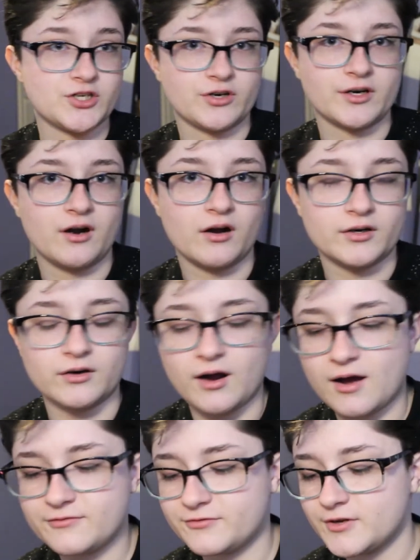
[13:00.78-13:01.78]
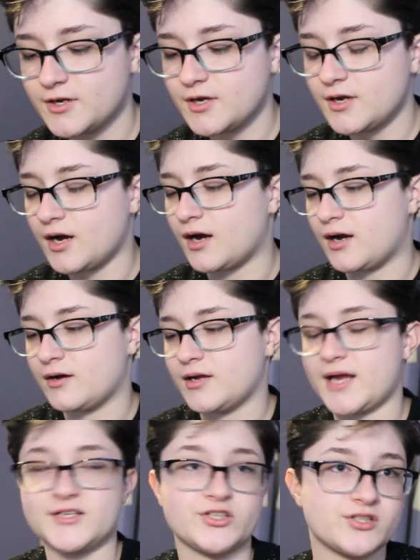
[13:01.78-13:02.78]
turn it on or off
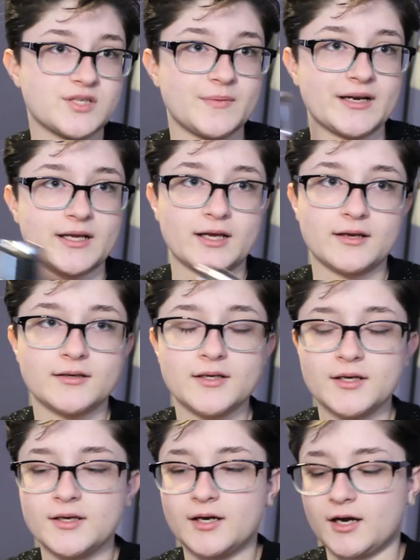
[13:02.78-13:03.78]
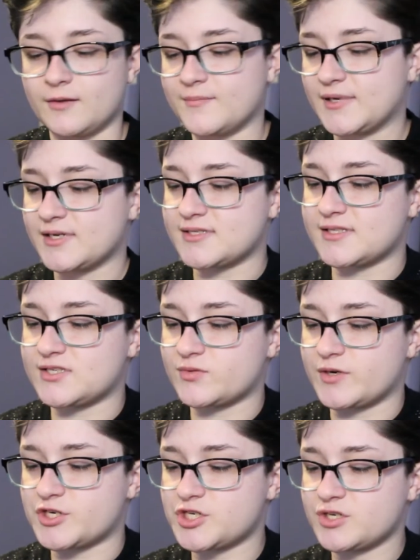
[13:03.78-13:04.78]
as you're spinning it. Because the
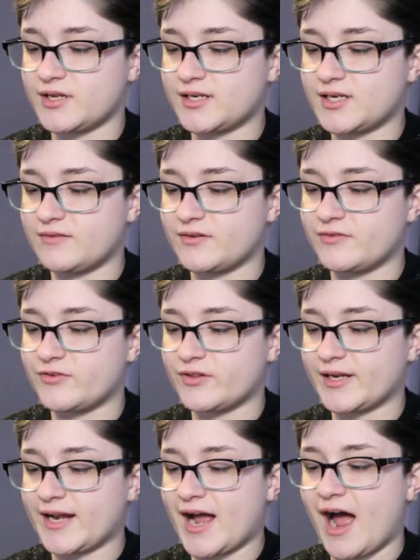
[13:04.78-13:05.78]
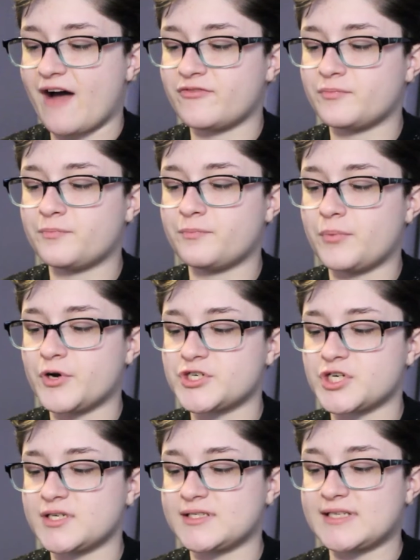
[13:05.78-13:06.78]
switch, like, even if you like half
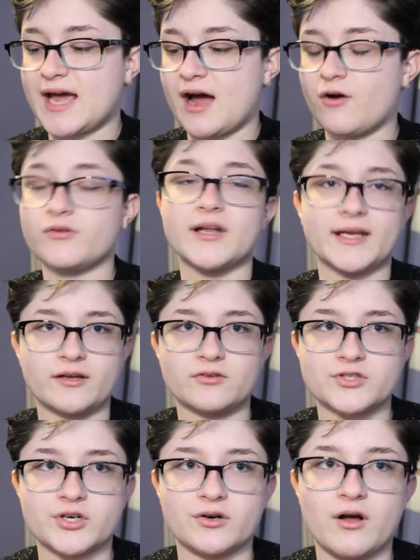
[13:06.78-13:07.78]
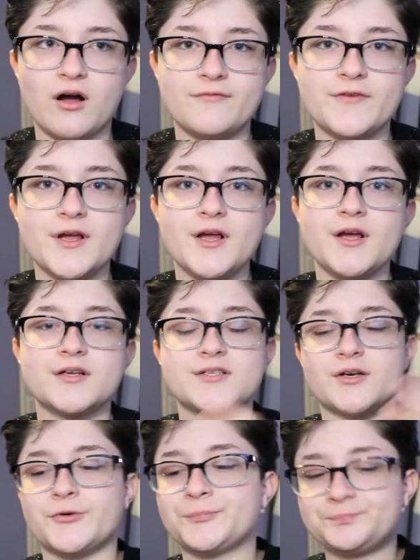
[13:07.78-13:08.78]
push it down, like, it'll turn off.
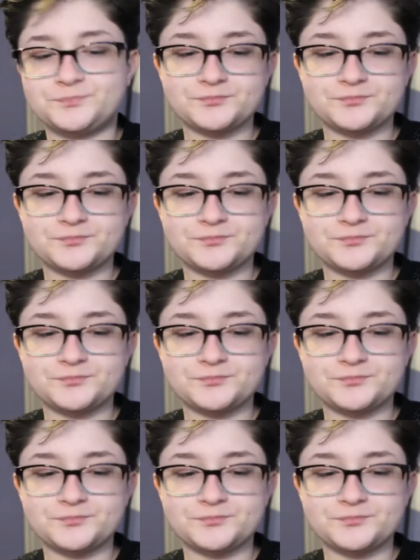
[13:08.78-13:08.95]
So